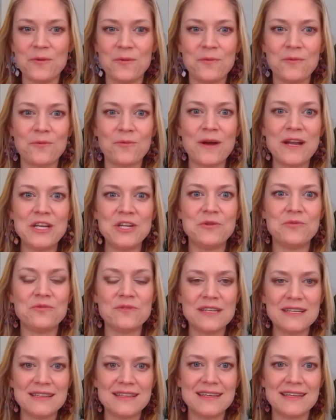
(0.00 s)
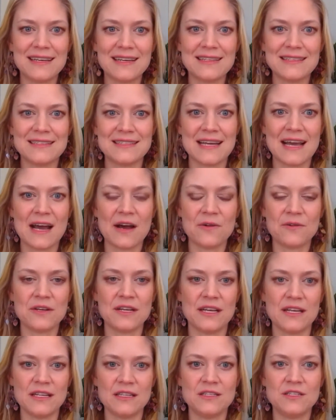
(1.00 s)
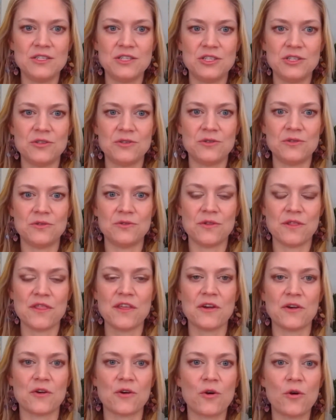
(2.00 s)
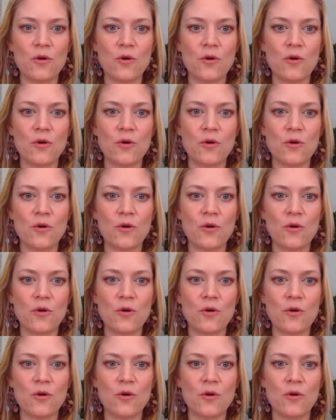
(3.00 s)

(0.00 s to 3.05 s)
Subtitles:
when you really get down into their